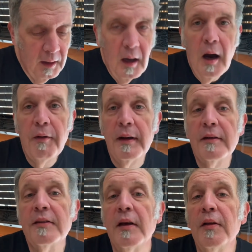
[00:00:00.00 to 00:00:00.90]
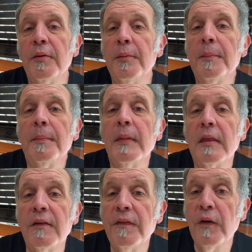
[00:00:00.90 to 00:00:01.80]
All right, so the
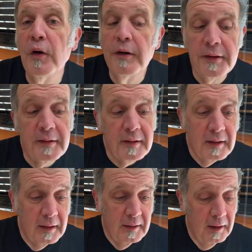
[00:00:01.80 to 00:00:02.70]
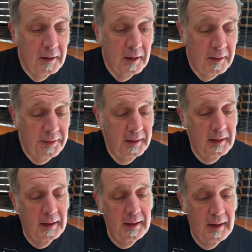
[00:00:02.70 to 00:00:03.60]
first thing
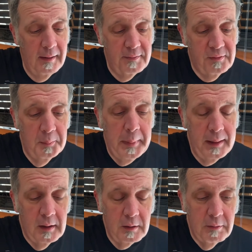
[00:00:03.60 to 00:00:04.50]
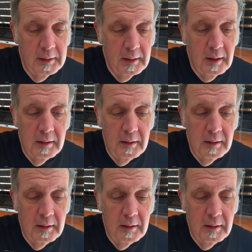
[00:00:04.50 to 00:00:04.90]
I have is from Baker Creek.